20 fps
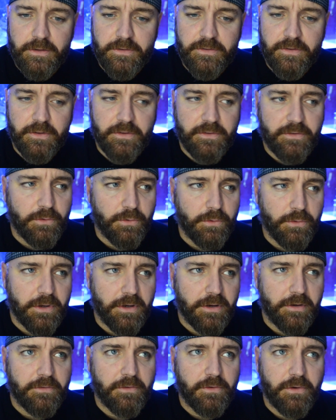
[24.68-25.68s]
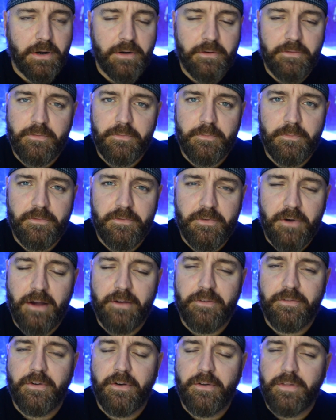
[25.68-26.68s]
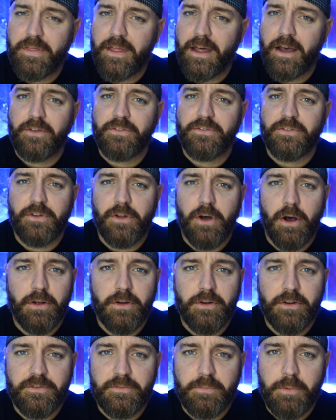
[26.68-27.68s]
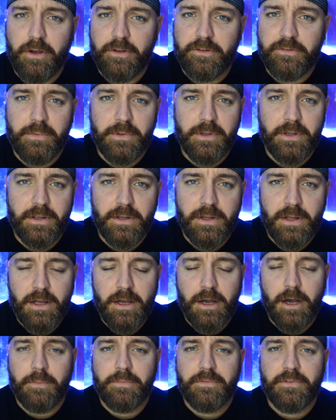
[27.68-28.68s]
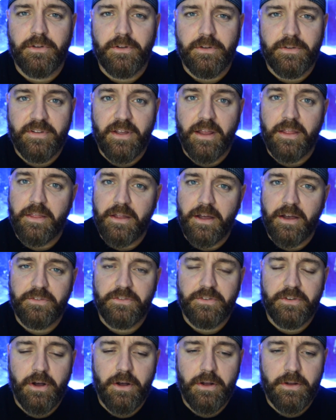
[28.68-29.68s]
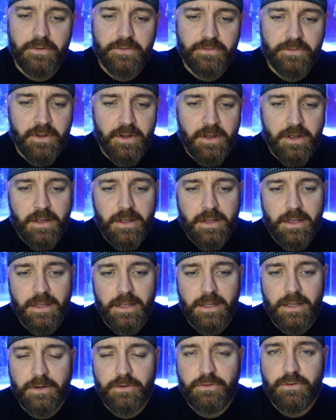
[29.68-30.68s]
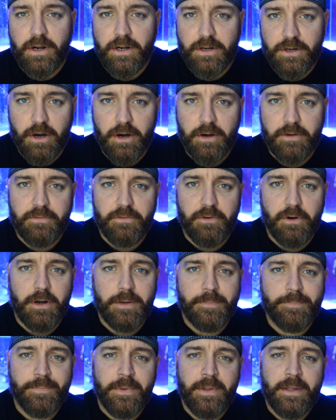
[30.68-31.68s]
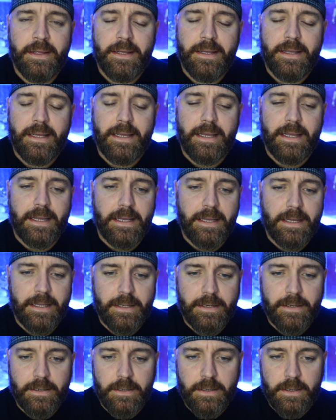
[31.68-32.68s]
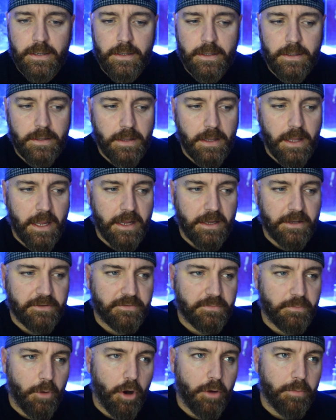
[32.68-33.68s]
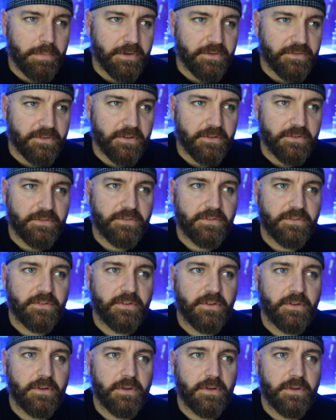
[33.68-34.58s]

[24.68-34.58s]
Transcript: to the tune of around $5,000, possibly up to $10,000 in credit card fraud. And a small business